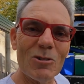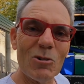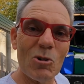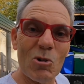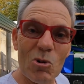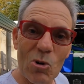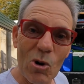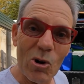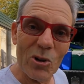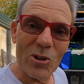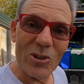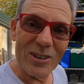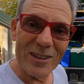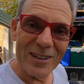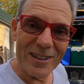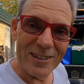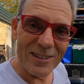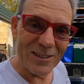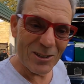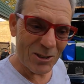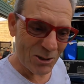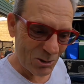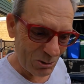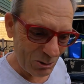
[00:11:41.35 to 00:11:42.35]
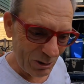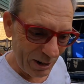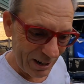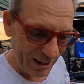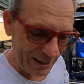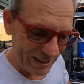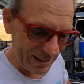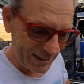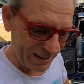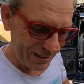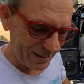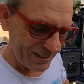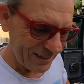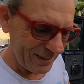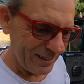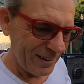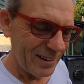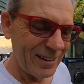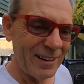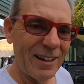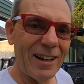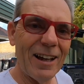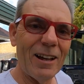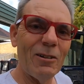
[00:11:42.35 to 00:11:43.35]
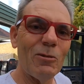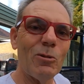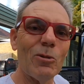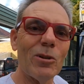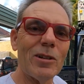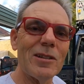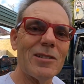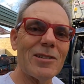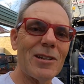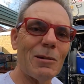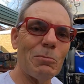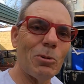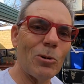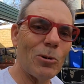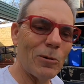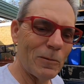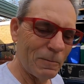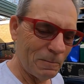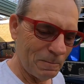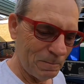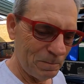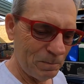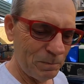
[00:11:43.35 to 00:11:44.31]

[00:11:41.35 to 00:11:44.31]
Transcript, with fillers: crossing Australia. They're really simple.